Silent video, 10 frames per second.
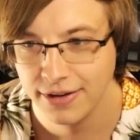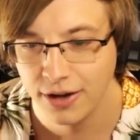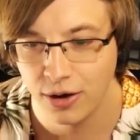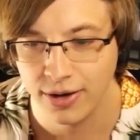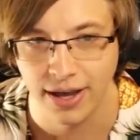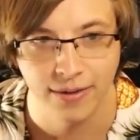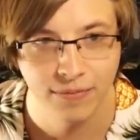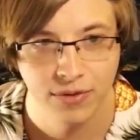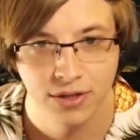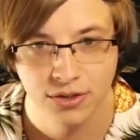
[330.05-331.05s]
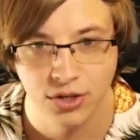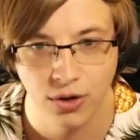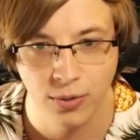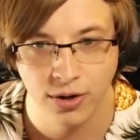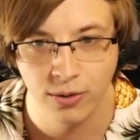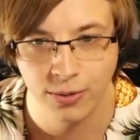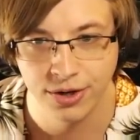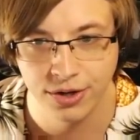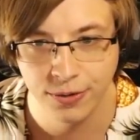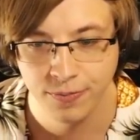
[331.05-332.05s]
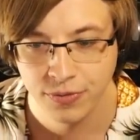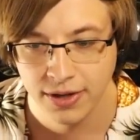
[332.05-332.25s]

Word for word: Okay, so you want to know what we're going to do?